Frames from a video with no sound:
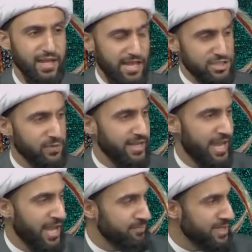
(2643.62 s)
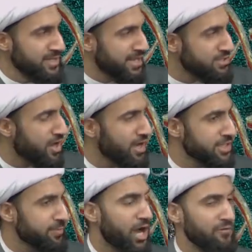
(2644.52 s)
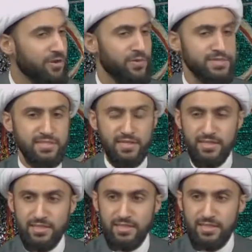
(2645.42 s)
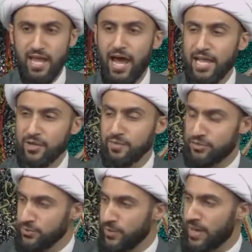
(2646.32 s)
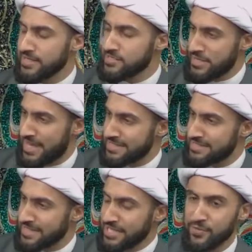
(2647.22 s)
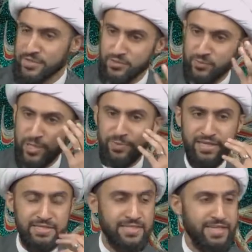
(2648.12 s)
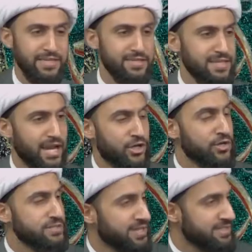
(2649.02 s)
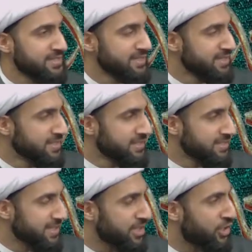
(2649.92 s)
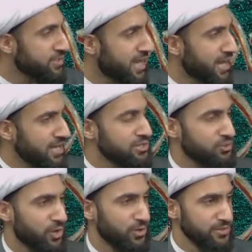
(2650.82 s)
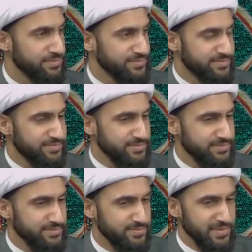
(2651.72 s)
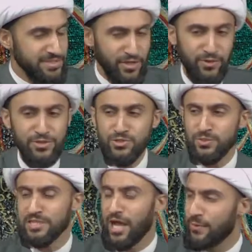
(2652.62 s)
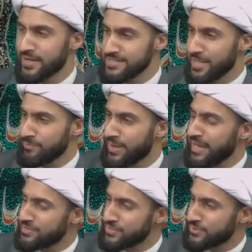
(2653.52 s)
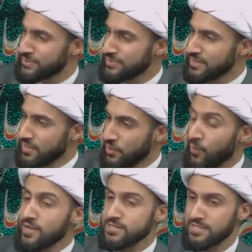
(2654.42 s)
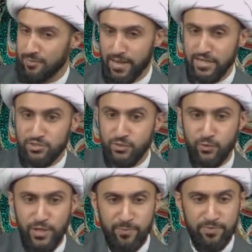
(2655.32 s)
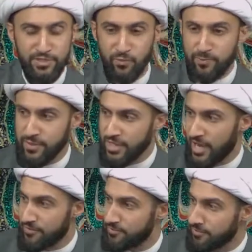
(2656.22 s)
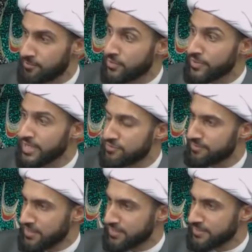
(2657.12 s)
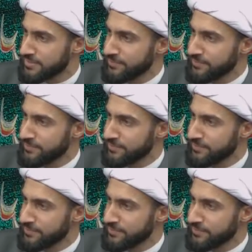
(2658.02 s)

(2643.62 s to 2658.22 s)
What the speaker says: And so I came in and I saw the Prophet was lying with you on his chest, and he was weeping tears that he could not control. He said, "Oh Rasulullah, what is it that pains you? What is it that makes you weep?" The weeping of a bereaved mother.